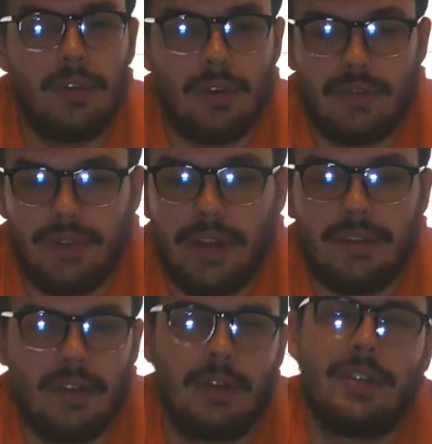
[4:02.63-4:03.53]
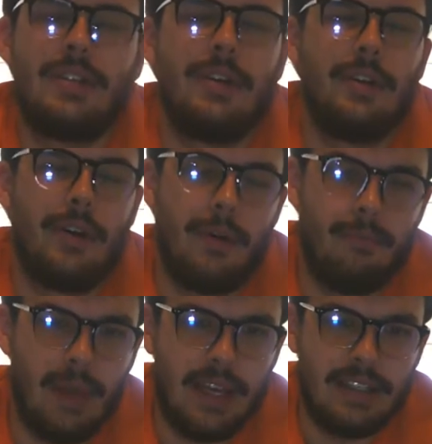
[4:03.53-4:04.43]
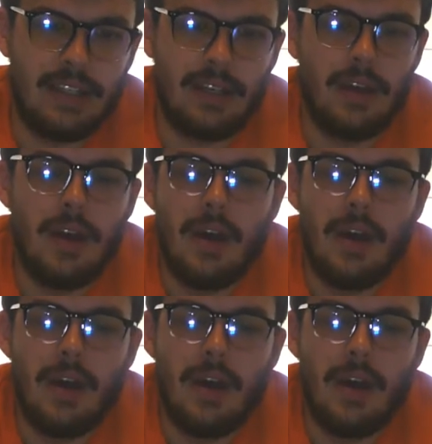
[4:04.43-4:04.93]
those flavors are still amazing,